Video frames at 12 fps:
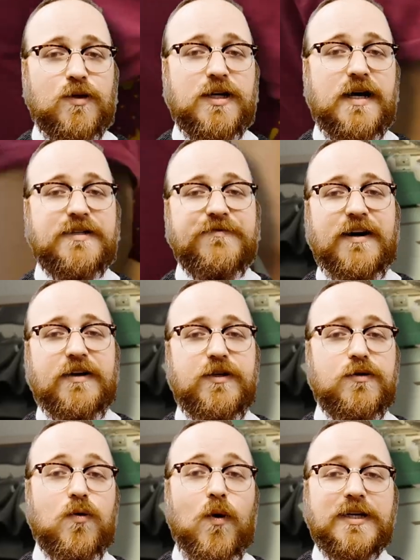taught to value
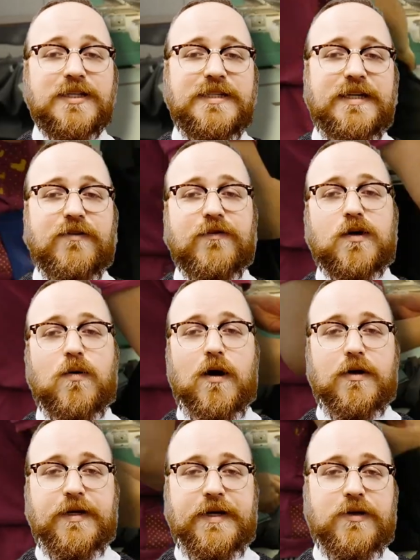quantity over
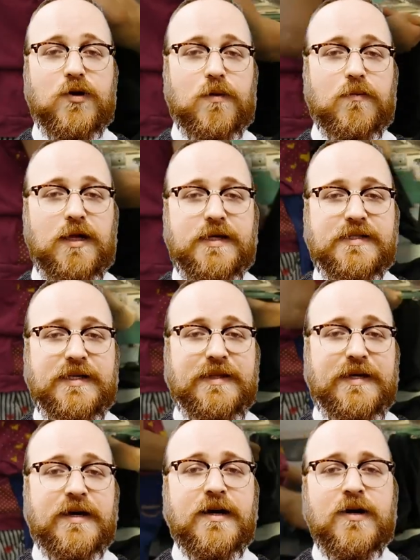quality, normalizing the